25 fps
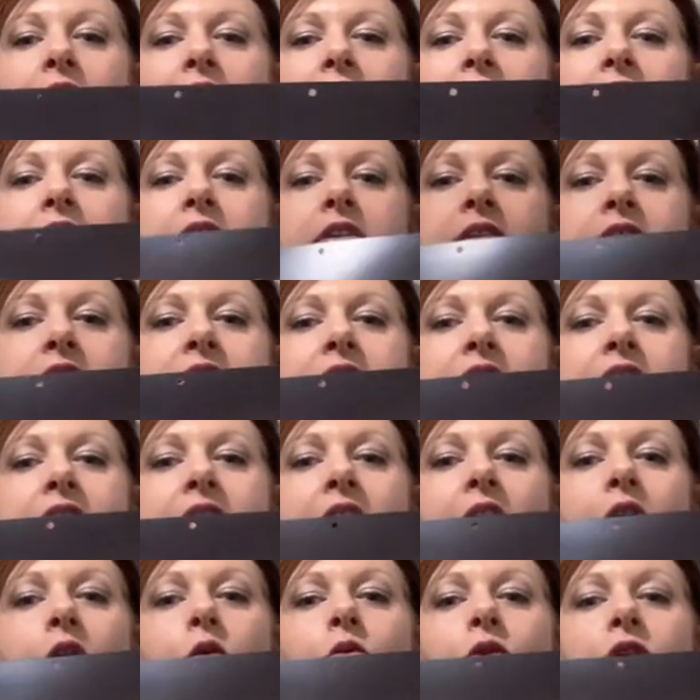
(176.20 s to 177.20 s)
is the
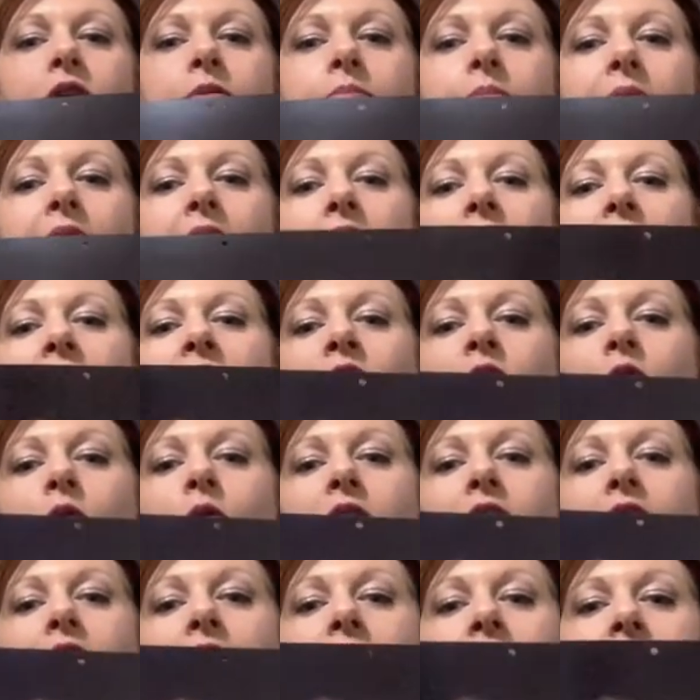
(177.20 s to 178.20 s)
Elwood Bar and
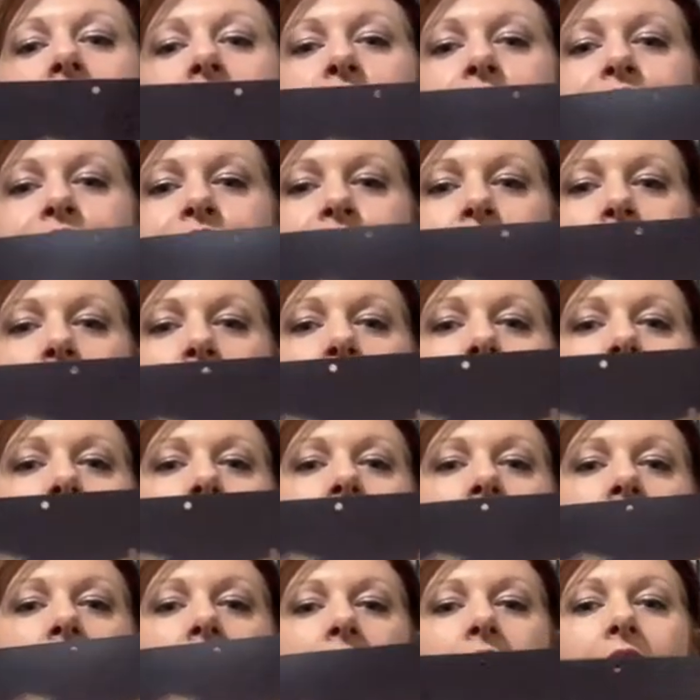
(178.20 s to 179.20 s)
Grill.
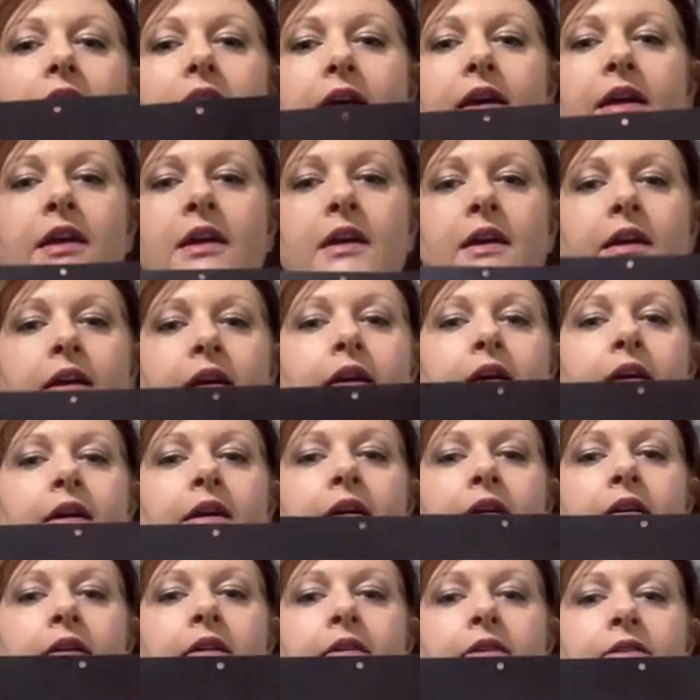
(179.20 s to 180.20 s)

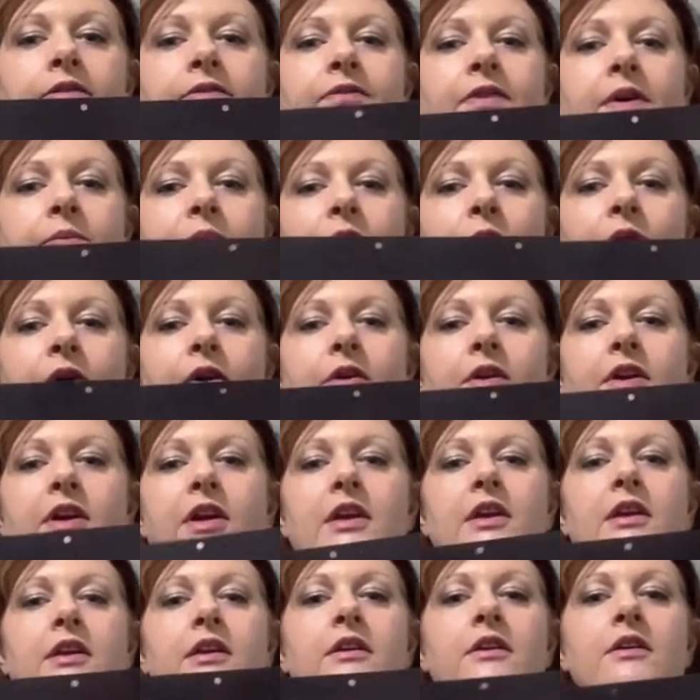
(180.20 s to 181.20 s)
And
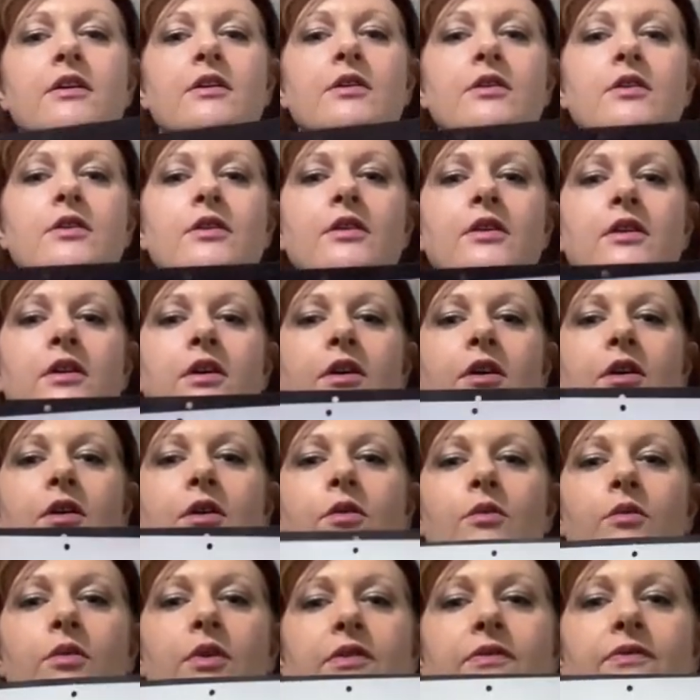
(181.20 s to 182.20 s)
February,
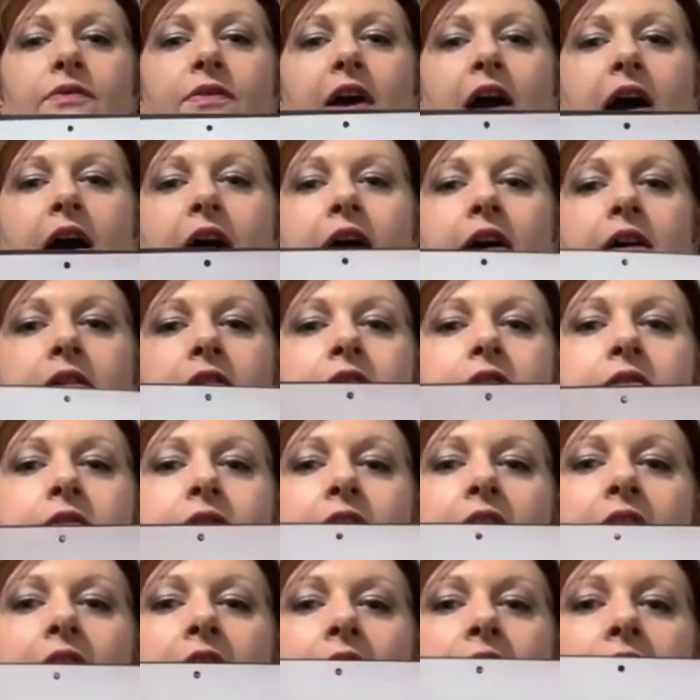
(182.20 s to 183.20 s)
we've got the
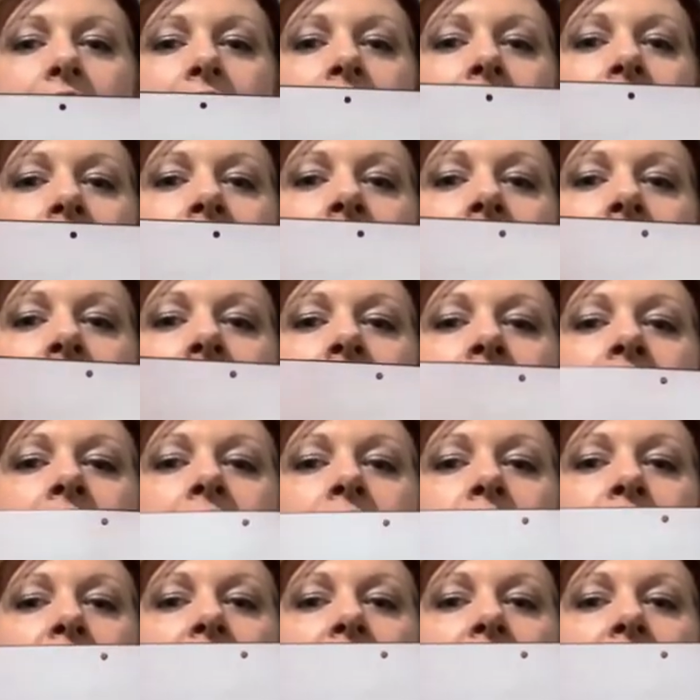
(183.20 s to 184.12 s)
Guardian and